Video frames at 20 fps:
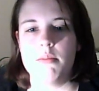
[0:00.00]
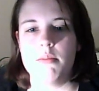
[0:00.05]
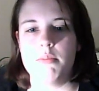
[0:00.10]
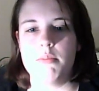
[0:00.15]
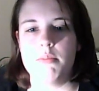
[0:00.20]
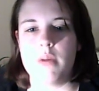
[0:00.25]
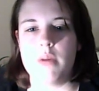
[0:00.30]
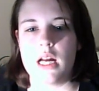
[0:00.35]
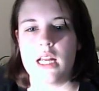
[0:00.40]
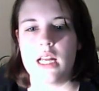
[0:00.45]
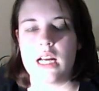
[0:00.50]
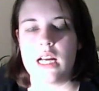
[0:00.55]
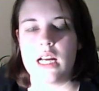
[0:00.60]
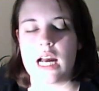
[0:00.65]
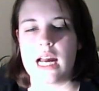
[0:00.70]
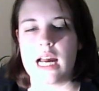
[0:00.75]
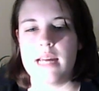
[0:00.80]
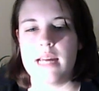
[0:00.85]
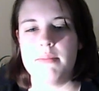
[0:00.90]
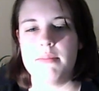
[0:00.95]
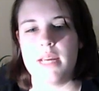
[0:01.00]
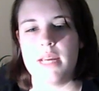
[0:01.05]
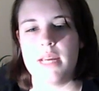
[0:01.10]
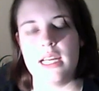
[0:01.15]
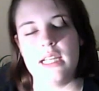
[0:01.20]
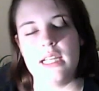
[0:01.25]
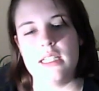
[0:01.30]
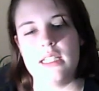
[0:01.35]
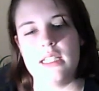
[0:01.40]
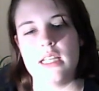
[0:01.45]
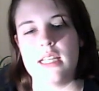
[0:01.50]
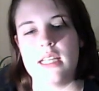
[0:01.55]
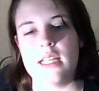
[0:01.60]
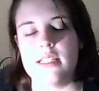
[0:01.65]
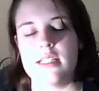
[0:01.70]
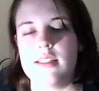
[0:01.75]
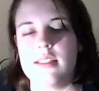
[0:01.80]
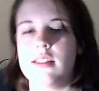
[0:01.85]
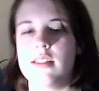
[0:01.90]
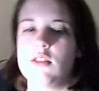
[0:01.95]
But I made a
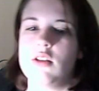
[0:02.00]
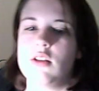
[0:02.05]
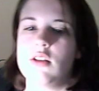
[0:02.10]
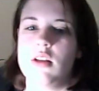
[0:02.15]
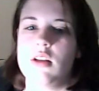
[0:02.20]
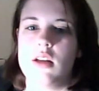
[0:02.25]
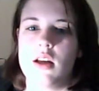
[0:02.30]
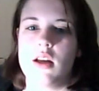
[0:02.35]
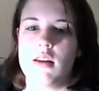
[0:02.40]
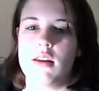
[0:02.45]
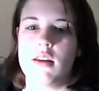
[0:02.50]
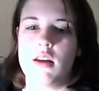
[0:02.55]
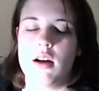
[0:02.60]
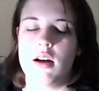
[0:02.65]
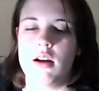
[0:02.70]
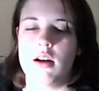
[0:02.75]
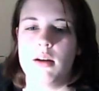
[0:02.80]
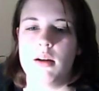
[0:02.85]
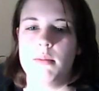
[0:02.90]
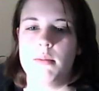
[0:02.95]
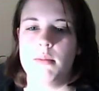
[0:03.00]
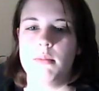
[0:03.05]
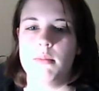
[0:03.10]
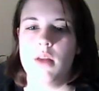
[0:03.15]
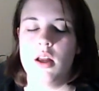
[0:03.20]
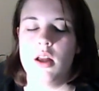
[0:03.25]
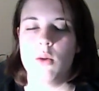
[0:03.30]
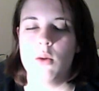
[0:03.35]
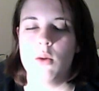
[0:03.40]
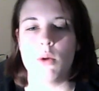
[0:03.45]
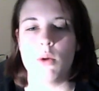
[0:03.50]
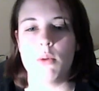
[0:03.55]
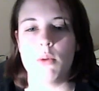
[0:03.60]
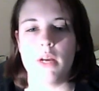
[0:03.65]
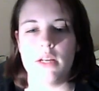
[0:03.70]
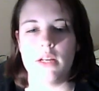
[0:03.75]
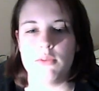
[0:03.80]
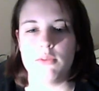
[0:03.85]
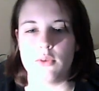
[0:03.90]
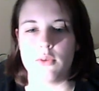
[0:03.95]
decision while
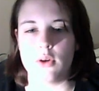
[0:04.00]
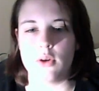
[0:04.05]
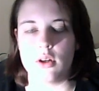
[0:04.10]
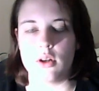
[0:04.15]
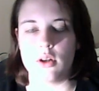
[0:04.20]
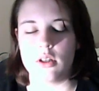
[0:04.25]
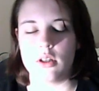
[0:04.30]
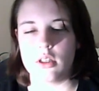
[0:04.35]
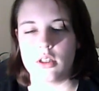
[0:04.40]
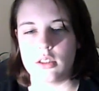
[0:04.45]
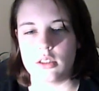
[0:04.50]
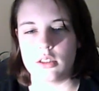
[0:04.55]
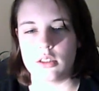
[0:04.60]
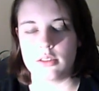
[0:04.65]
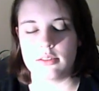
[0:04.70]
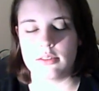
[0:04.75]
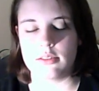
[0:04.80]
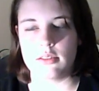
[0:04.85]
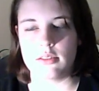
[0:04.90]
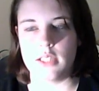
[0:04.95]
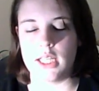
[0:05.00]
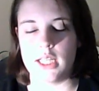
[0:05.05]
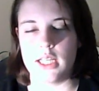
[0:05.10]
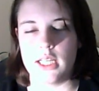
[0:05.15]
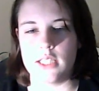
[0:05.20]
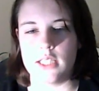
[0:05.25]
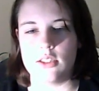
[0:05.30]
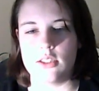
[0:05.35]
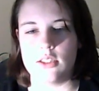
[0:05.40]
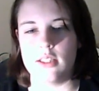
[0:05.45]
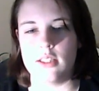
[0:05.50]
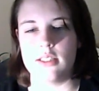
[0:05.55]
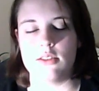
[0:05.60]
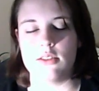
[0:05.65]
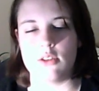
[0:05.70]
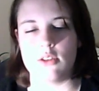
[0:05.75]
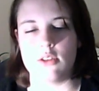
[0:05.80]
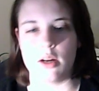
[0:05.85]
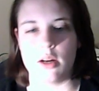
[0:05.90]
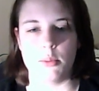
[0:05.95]
waiting for getting into this
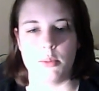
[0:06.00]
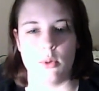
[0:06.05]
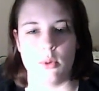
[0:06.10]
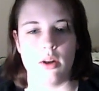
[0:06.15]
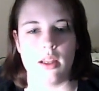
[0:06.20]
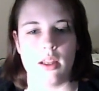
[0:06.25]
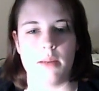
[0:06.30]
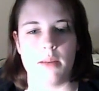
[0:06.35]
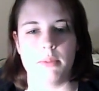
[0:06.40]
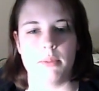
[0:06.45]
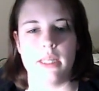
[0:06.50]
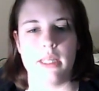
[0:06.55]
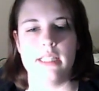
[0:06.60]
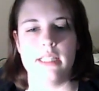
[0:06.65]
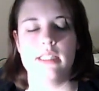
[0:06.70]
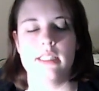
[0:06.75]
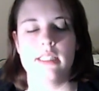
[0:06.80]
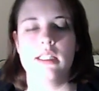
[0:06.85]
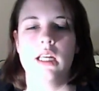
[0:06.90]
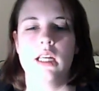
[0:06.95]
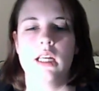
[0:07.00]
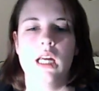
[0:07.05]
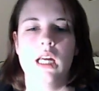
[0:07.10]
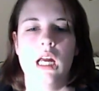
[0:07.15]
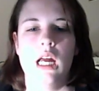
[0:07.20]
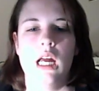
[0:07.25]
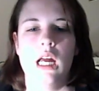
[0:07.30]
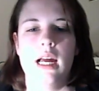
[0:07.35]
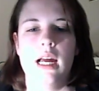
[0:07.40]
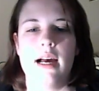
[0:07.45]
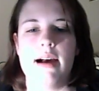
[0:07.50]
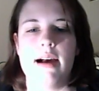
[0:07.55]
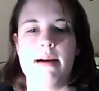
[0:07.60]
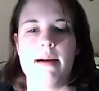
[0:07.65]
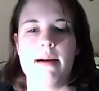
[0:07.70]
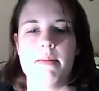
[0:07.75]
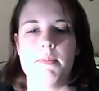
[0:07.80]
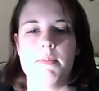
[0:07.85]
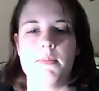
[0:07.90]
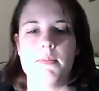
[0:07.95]
Job Corps like place,
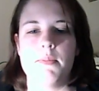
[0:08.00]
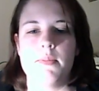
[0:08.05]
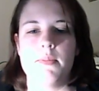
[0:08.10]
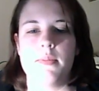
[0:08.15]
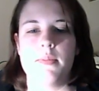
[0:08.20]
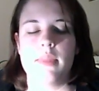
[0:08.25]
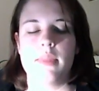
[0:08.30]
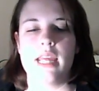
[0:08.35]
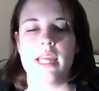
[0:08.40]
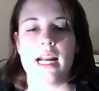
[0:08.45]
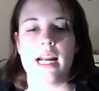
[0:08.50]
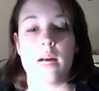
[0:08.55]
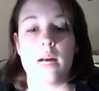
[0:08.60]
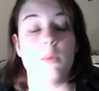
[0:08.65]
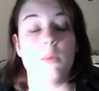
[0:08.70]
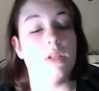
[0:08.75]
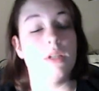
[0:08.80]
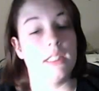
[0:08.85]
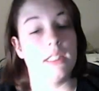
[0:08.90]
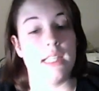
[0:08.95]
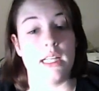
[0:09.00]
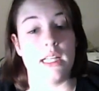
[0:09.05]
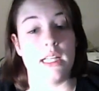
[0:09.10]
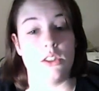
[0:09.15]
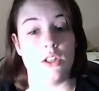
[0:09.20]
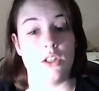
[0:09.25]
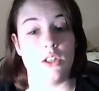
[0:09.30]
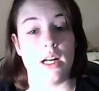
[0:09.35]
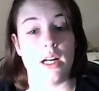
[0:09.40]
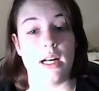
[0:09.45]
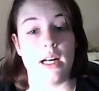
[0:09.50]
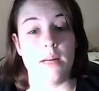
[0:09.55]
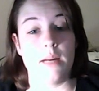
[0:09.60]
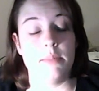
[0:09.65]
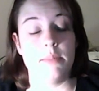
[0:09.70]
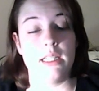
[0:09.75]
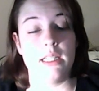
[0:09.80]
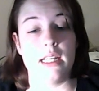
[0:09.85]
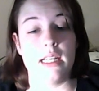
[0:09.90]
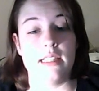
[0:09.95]
that I wouldn't get a job,
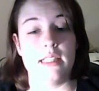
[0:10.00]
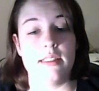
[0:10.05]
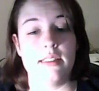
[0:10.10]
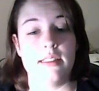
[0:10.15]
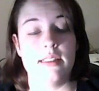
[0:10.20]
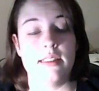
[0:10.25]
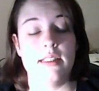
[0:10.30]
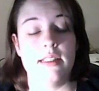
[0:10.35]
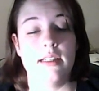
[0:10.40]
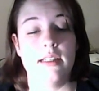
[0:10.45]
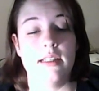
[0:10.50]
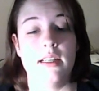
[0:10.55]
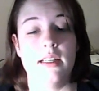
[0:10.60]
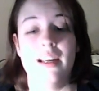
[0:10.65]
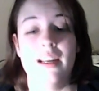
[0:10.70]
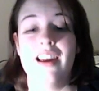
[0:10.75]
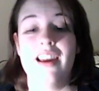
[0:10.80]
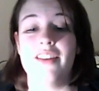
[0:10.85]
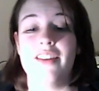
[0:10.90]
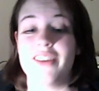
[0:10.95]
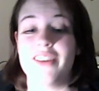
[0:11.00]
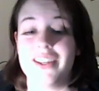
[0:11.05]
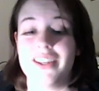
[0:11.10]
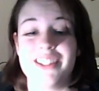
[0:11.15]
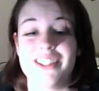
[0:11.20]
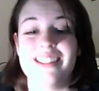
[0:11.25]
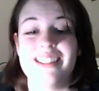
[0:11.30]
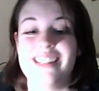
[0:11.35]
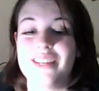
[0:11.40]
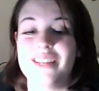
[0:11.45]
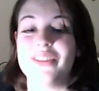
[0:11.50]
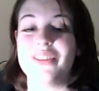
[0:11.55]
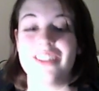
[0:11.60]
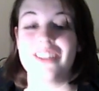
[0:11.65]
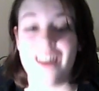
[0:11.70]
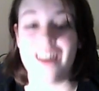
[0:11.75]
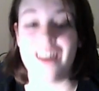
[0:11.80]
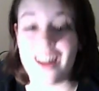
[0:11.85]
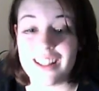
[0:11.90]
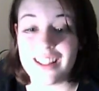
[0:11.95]
because if I couldn't deal with
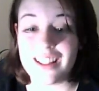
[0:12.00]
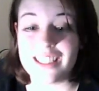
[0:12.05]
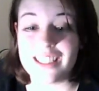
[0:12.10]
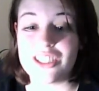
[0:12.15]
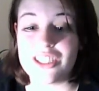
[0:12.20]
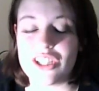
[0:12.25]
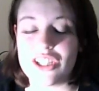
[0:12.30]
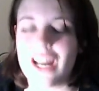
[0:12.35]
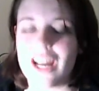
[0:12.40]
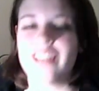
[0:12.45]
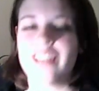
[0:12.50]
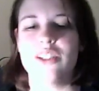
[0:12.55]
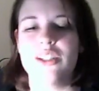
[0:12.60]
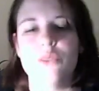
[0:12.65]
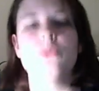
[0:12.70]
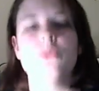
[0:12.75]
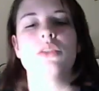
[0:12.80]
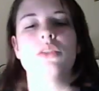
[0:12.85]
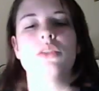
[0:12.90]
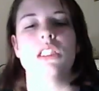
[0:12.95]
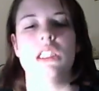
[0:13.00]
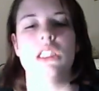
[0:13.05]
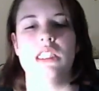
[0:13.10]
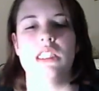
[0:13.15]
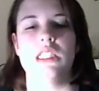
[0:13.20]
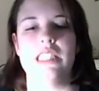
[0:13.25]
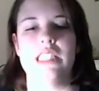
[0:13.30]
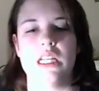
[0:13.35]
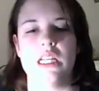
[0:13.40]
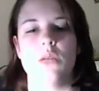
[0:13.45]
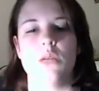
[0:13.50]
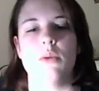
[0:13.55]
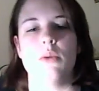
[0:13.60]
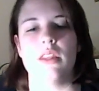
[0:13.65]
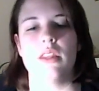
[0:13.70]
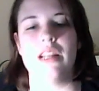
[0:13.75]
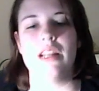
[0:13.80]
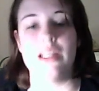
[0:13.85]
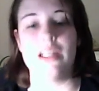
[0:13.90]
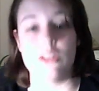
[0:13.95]
college, I couldn't really deal with
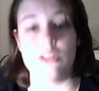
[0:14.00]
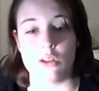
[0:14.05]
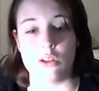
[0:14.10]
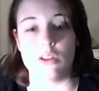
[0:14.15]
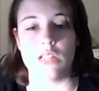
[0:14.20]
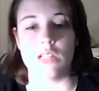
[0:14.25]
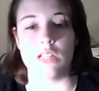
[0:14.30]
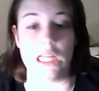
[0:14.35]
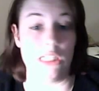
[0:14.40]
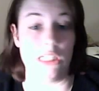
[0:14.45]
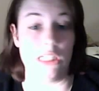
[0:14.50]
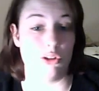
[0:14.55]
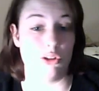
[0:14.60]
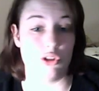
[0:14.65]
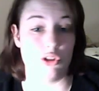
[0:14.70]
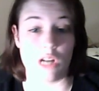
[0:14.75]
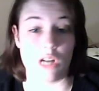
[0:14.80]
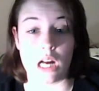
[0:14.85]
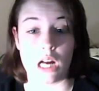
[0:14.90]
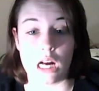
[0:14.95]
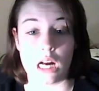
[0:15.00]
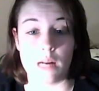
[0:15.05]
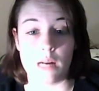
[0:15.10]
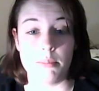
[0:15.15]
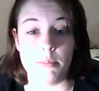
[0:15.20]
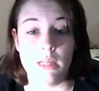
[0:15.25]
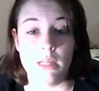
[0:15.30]
an adult-like job,